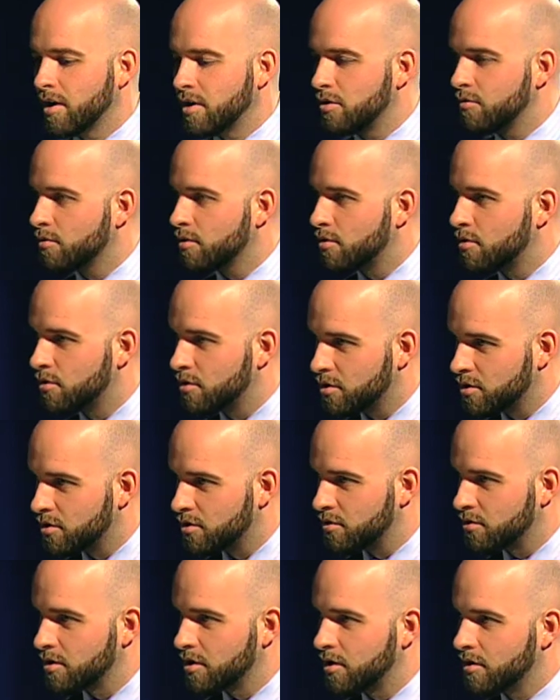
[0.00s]
new recording
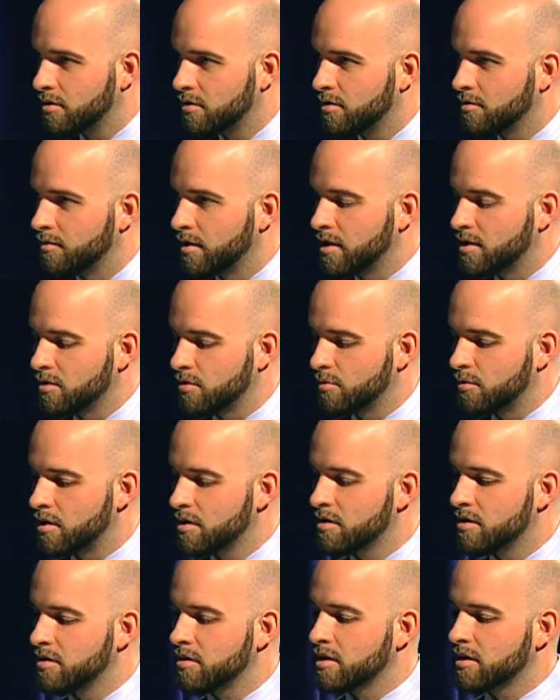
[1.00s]
studio, right? So one of
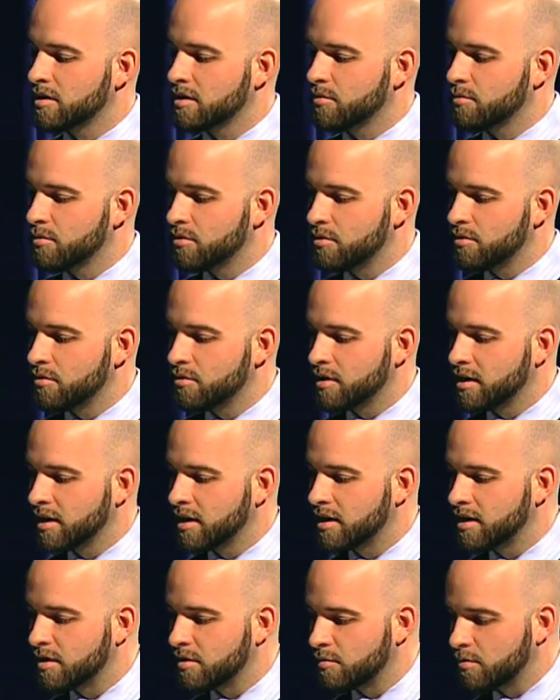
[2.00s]
the things that we're doing
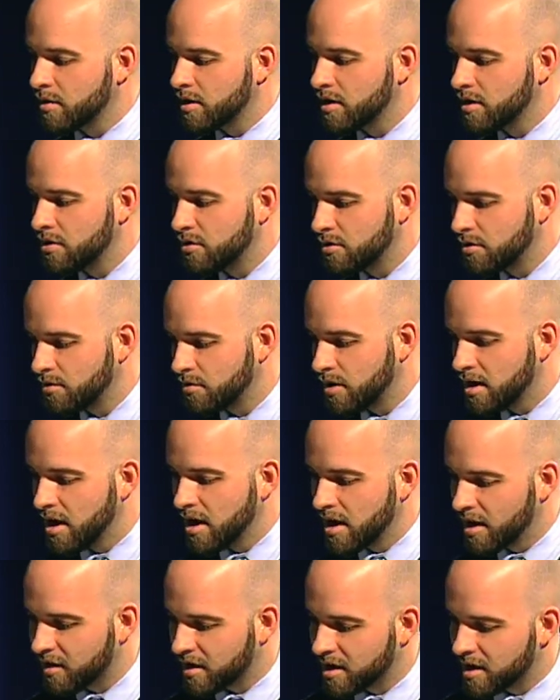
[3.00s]
is we're going to do,
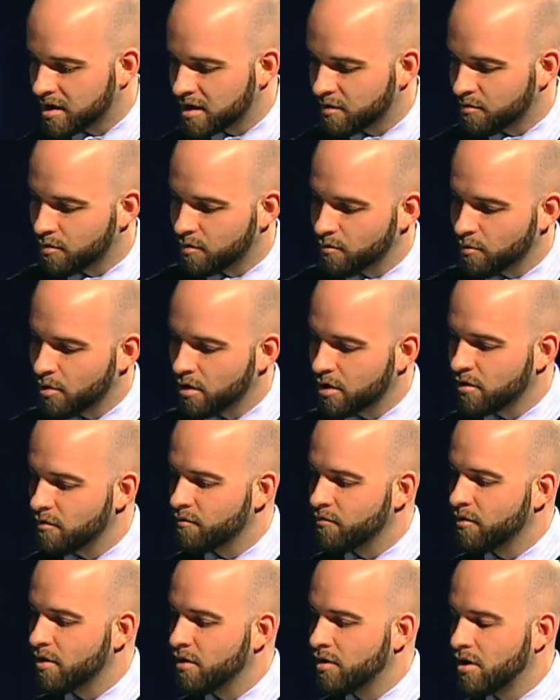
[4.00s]
the kids have been working
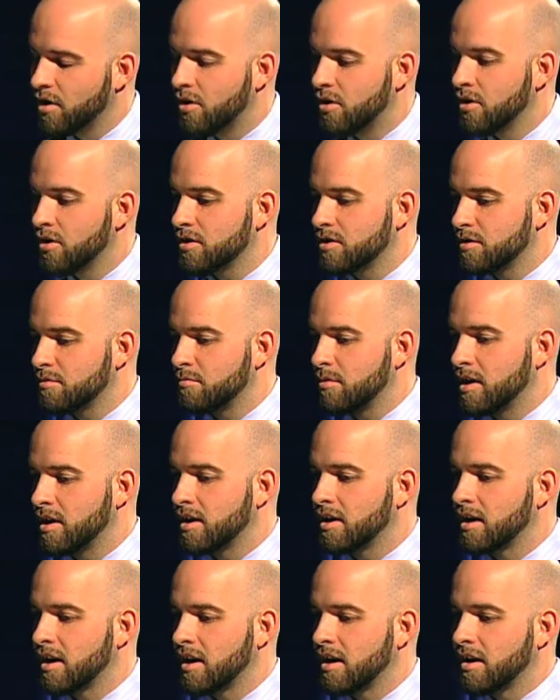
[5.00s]
very hard to
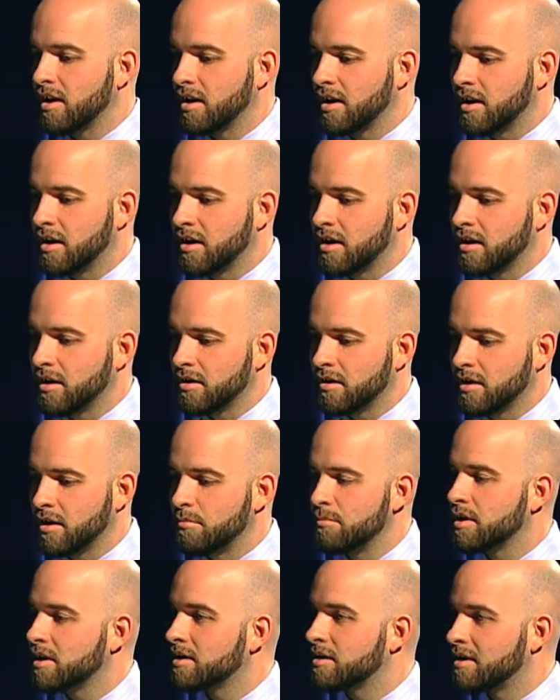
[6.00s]
make a, uh, a
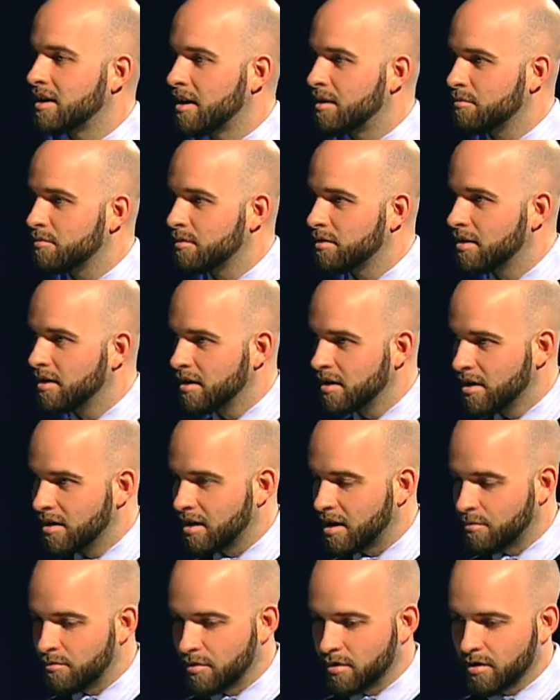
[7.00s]
mixtape. Mm -hmm.
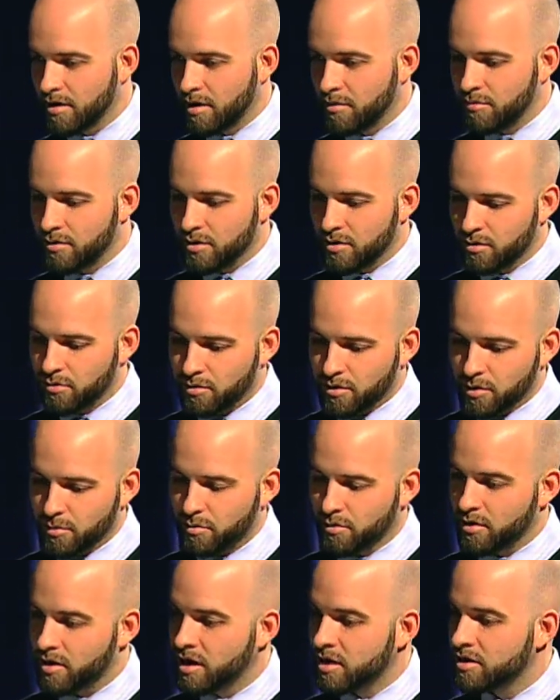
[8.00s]
They've been they've been doing the
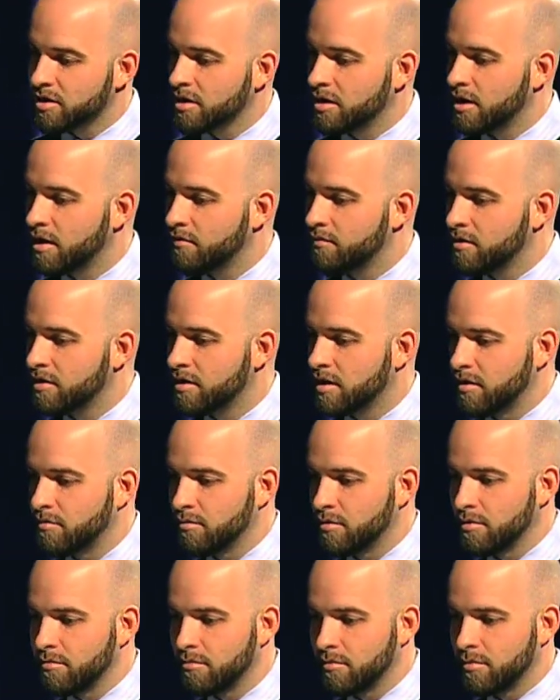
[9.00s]
production of it. They've
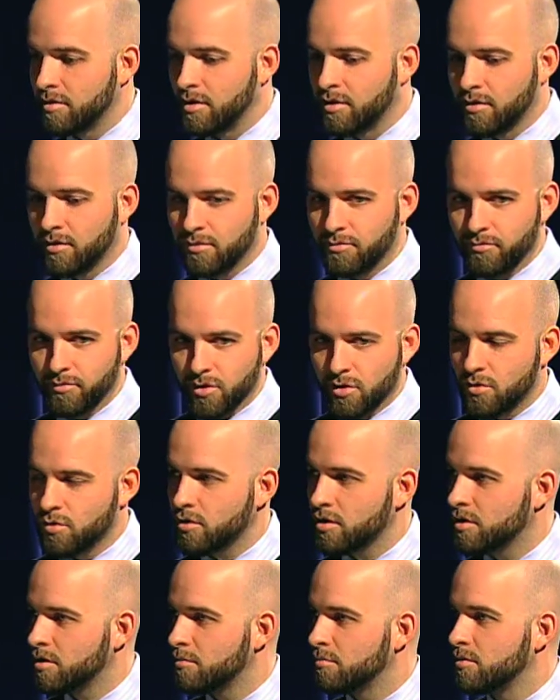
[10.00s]
been you know
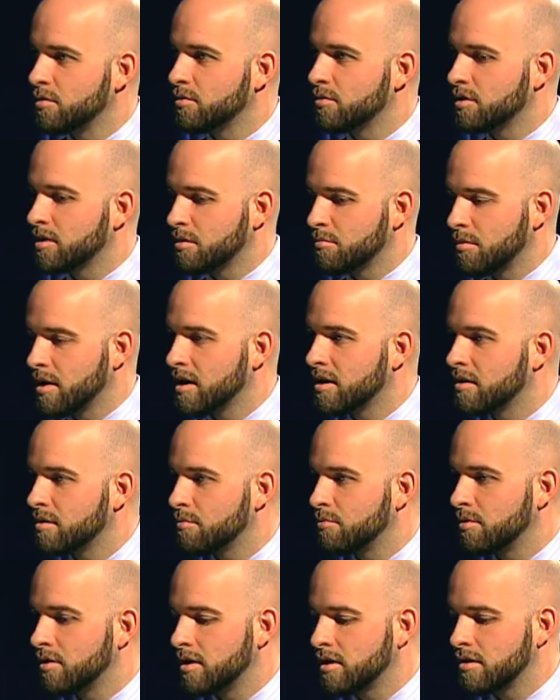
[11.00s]
recording the music, making the
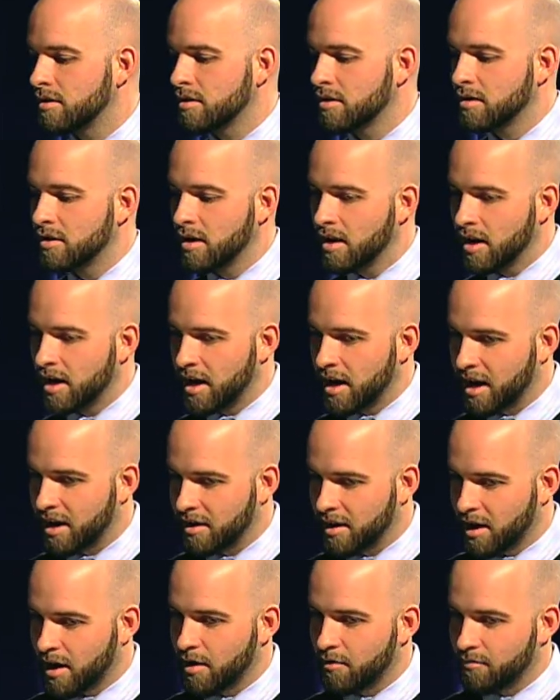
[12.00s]
beats, and
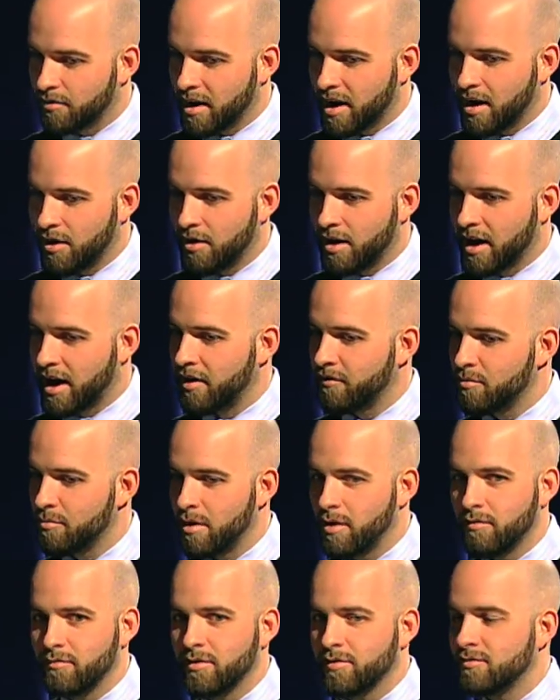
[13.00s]
they have now have
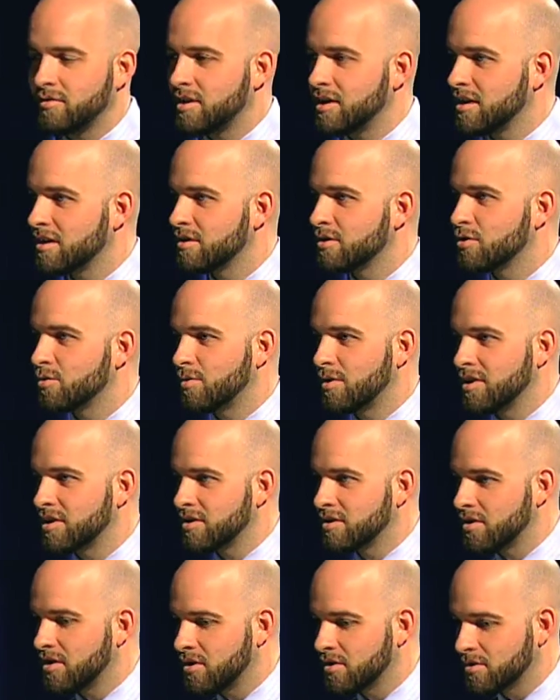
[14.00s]
about 15 to 20
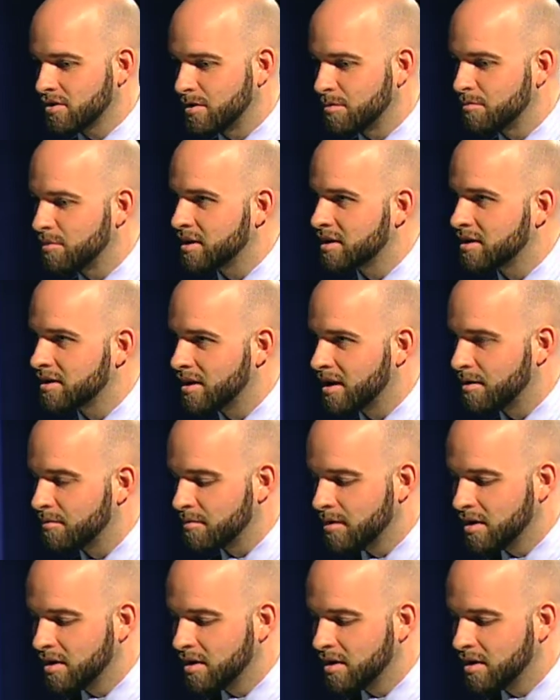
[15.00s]
songs on a mixtape.